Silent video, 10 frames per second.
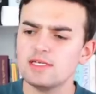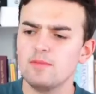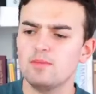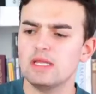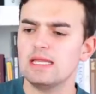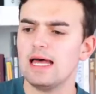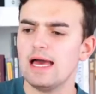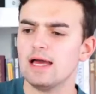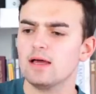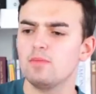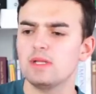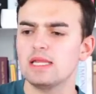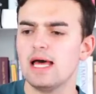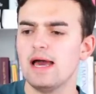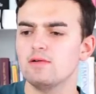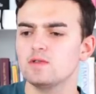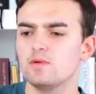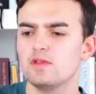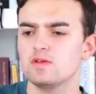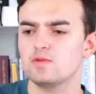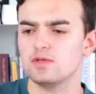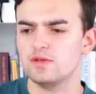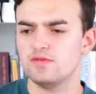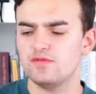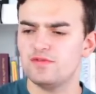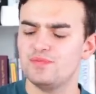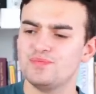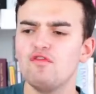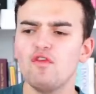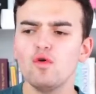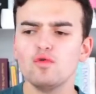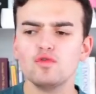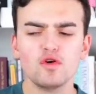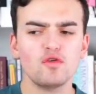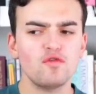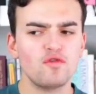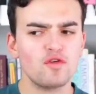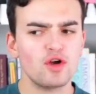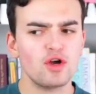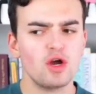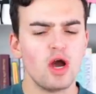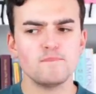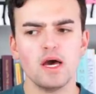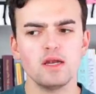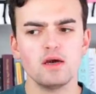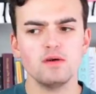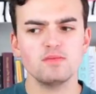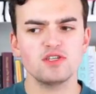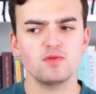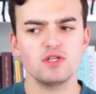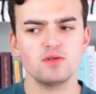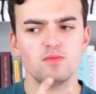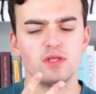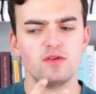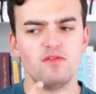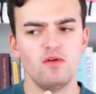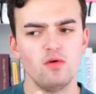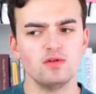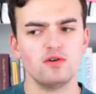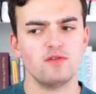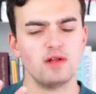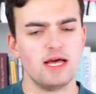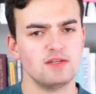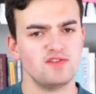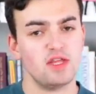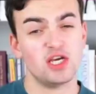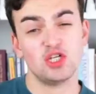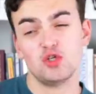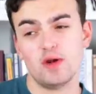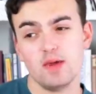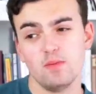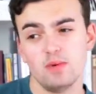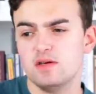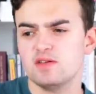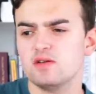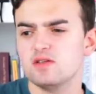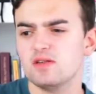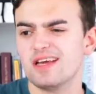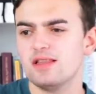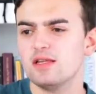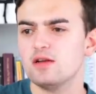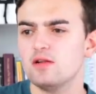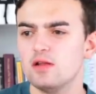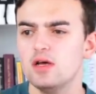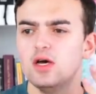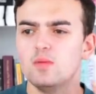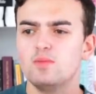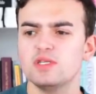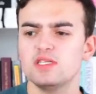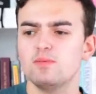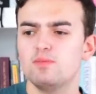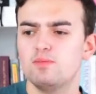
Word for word: it's a black blouse with a sort of fold over button up situation, but the fold over allows for like a drape. There's also like a little pussy